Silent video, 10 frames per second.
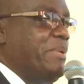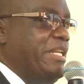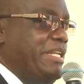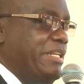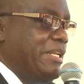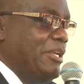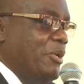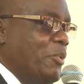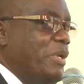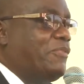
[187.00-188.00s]
Building.
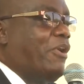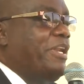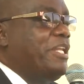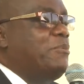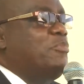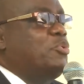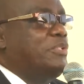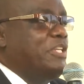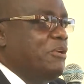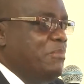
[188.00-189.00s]
We've called it the
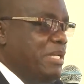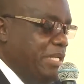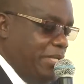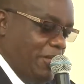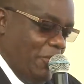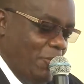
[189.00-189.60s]
Museum Building.